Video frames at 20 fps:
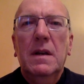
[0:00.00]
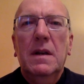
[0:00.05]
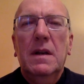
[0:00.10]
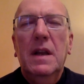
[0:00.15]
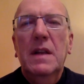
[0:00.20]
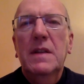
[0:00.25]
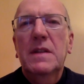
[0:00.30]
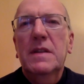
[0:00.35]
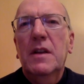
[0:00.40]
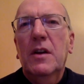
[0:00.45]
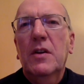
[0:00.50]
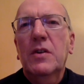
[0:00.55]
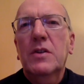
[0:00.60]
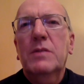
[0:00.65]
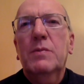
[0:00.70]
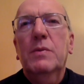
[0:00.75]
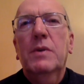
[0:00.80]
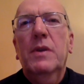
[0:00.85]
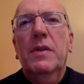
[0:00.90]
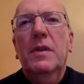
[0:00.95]
Cleanse
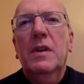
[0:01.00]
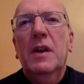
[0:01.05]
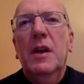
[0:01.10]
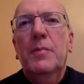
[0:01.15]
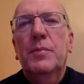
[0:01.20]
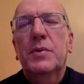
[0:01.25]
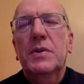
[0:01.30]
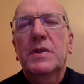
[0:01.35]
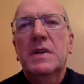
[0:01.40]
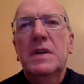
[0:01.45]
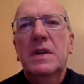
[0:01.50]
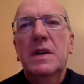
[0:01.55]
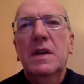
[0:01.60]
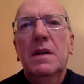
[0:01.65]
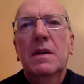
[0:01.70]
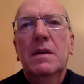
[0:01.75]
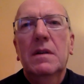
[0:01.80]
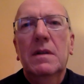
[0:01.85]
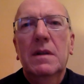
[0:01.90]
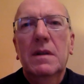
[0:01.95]
those with
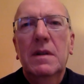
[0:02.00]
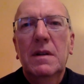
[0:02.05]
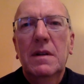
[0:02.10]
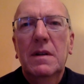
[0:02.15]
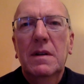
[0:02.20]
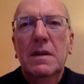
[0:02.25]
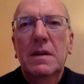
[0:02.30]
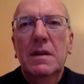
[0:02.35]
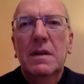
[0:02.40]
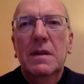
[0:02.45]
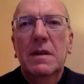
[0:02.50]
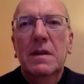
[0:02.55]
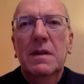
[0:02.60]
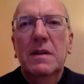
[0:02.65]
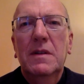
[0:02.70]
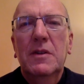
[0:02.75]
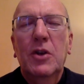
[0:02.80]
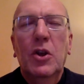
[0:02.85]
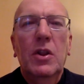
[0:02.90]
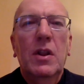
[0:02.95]
leprosy?
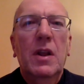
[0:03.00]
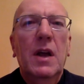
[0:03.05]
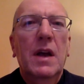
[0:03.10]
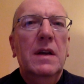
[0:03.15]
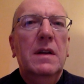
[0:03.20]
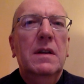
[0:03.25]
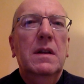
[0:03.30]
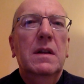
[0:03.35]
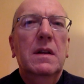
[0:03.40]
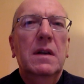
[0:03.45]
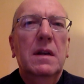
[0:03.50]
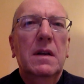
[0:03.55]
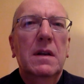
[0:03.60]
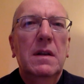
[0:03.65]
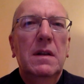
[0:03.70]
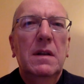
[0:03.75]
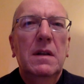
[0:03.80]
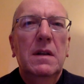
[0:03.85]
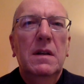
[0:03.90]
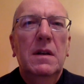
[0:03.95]
Not likely.
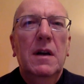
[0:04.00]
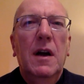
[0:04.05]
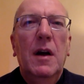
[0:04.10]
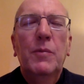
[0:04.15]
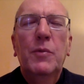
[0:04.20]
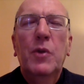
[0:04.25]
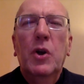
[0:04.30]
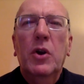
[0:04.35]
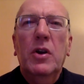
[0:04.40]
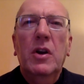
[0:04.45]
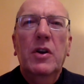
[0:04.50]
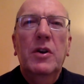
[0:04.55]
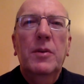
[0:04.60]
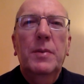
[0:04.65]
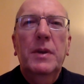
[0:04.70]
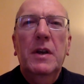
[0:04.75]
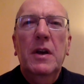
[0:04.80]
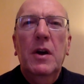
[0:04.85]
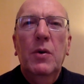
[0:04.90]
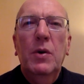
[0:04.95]
I'm not going to
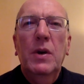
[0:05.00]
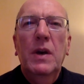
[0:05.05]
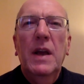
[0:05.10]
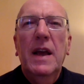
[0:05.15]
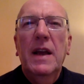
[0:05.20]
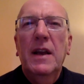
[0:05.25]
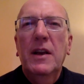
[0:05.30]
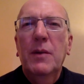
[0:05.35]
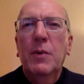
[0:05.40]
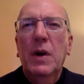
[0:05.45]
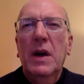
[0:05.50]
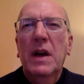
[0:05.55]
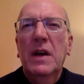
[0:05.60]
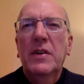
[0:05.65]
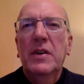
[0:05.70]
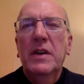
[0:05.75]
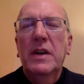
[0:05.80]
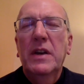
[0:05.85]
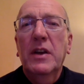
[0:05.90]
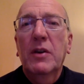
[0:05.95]
be going anywhere
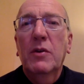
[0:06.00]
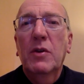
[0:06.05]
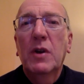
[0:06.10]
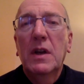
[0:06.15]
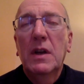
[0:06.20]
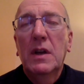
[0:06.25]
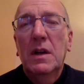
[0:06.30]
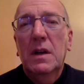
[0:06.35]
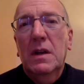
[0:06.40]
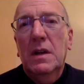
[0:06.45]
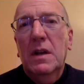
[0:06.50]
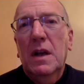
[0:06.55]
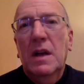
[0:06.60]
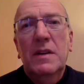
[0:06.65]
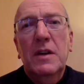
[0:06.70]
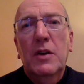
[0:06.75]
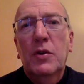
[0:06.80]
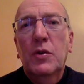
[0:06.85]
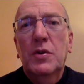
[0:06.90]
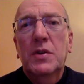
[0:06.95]
near you. I
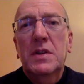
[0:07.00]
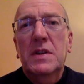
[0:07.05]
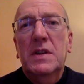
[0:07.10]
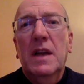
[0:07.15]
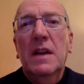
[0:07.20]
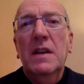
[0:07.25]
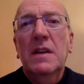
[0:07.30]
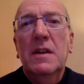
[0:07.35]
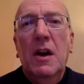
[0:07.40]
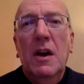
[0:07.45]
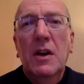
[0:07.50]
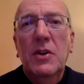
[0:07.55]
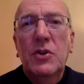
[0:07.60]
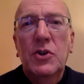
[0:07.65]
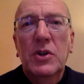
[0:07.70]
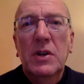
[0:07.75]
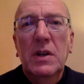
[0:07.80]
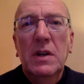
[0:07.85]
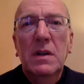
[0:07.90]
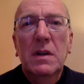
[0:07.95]
don't understand
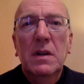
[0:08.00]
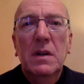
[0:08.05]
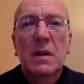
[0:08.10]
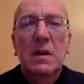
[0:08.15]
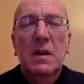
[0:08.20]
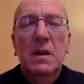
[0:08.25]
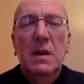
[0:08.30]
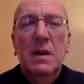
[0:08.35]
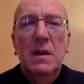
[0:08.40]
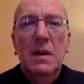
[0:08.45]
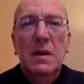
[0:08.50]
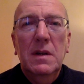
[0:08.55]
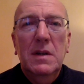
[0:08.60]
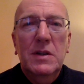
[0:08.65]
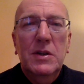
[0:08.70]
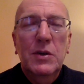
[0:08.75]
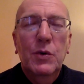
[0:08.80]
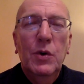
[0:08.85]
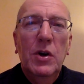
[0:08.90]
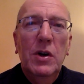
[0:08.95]
hygiene. It's
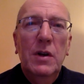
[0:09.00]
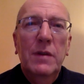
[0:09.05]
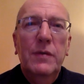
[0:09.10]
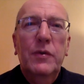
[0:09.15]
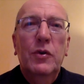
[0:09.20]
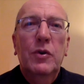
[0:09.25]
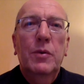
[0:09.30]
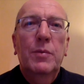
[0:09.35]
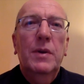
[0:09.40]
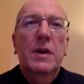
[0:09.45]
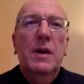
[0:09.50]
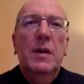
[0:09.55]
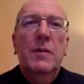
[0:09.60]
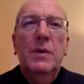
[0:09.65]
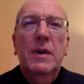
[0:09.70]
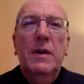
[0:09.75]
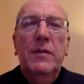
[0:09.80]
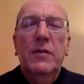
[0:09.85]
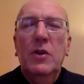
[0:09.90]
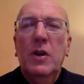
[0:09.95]
too early for me.
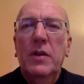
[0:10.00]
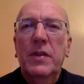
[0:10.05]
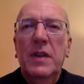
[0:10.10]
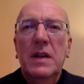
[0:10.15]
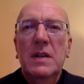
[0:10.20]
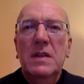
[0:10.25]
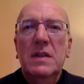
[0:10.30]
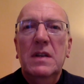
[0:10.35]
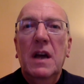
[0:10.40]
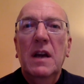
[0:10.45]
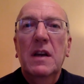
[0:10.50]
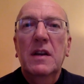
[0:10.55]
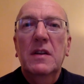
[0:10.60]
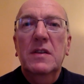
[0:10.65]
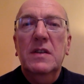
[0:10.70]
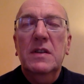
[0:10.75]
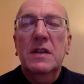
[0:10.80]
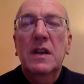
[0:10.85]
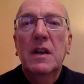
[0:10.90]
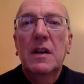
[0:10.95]
We haven't got that
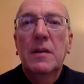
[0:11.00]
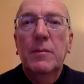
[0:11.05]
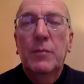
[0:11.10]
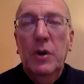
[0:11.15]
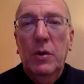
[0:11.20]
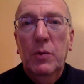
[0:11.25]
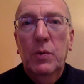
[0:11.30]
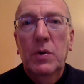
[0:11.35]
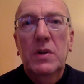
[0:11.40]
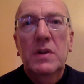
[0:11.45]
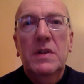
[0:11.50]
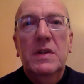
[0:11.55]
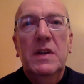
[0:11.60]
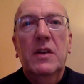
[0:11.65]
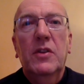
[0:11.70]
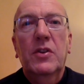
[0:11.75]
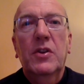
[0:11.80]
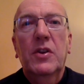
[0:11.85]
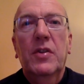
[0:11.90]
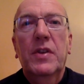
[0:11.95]
science. But I will
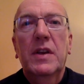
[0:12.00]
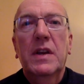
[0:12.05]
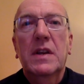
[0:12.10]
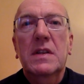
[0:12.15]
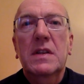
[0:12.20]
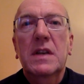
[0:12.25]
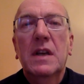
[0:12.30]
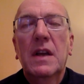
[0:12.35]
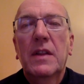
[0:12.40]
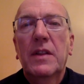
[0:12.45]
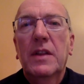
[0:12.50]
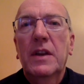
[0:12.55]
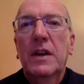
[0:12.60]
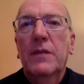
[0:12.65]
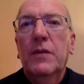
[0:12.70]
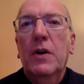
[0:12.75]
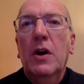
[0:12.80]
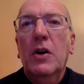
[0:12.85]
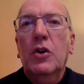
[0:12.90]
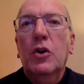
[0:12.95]
tell you this, that
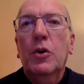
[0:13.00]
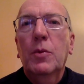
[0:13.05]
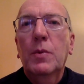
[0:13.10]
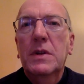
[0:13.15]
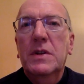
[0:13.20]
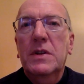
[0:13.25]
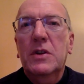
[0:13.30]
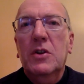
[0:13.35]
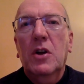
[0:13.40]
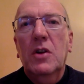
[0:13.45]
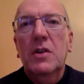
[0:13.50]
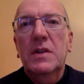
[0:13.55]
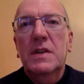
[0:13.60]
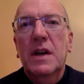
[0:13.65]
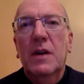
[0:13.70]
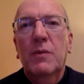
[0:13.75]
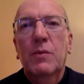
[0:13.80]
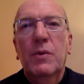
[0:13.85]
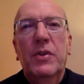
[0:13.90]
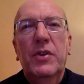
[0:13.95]
if I come into
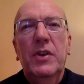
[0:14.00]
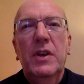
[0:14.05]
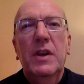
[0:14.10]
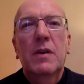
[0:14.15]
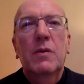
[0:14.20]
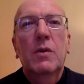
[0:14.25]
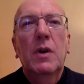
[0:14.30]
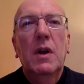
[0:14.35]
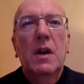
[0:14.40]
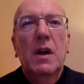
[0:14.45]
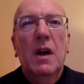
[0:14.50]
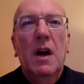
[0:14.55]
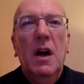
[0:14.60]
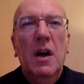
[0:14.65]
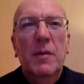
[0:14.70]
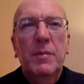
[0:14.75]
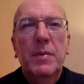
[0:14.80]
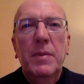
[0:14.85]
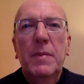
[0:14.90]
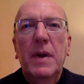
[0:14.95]
contact with you,
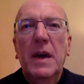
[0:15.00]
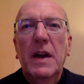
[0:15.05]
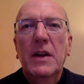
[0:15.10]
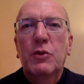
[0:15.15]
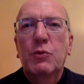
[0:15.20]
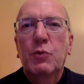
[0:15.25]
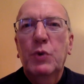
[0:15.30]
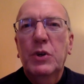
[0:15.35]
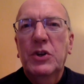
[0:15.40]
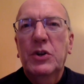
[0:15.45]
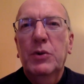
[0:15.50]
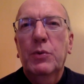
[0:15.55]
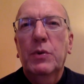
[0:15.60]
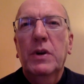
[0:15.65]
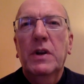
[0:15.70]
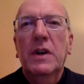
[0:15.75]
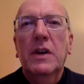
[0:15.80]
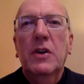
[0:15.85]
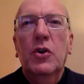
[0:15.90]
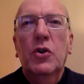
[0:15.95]
I'll be made
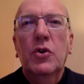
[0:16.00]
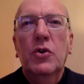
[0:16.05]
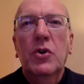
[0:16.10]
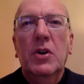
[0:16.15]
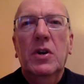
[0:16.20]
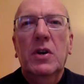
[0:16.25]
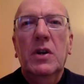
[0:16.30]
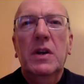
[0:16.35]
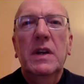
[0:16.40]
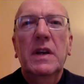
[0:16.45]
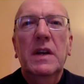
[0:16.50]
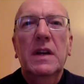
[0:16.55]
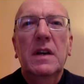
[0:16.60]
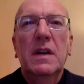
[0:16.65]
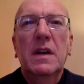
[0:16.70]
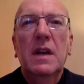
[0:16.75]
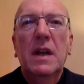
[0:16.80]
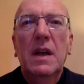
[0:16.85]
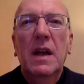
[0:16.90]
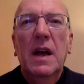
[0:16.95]
ritually
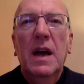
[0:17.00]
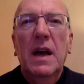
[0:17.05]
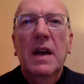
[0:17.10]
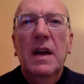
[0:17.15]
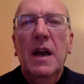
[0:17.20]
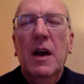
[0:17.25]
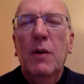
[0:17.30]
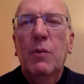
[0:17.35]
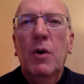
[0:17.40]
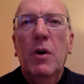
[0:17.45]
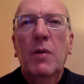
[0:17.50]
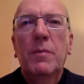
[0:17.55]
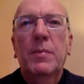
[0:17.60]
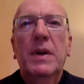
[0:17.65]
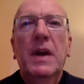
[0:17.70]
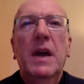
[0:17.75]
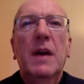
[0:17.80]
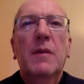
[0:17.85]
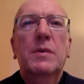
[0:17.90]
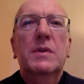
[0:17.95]
unclean and I won't
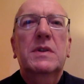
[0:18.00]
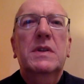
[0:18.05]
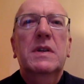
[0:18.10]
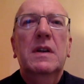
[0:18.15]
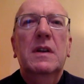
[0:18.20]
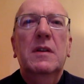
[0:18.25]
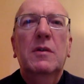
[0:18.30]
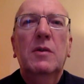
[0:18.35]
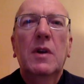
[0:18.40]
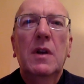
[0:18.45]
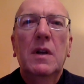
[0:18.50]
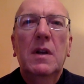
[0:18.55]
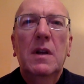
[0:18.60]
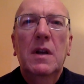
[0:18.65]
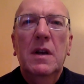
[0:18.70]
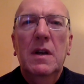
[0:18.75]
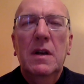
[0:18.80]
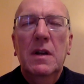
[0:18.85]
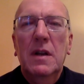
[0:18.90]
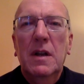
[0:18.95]
be able to
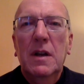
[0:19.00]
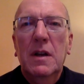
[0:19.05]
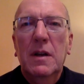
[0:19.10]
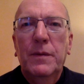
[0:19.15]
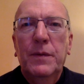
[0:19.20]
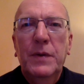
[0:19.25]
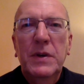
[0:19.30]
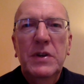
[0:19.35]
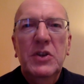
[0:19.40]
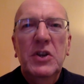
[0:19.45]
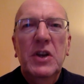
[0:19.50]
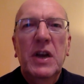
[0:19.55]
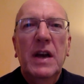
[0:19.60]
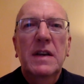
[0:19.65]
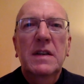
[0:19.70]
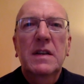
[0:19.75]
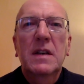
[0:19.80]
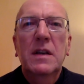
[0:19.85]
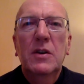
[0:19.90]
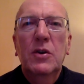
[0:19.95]

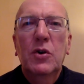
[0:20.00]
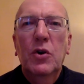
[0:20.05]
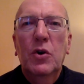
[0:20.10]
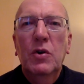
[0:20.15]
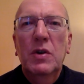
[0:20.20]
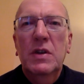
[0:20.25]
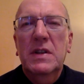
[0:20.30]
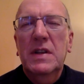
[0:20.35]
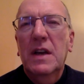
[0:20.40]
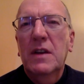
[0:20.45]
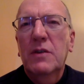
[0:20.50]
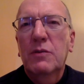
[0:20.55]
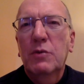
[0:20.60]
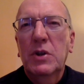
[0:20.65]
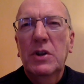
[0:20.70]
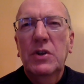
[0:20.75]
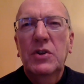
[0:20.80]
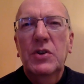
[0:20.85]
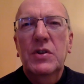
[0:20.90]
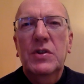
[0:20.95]
officiate or attend
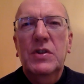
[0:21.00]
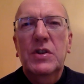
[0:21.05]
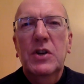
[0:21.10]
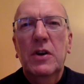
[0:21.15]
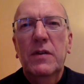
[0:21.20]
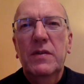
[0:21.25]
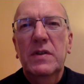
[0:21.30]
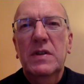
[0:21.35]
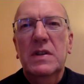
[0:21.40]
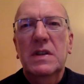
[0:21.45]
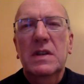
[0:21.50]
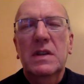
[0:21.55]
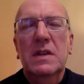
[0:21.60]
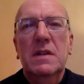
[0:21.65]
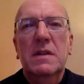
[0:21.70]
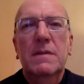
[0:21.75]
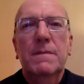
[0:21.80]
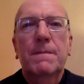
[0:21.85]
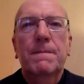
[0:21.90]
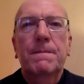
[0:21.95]
religious
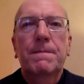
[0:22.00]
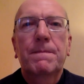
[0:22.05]
services.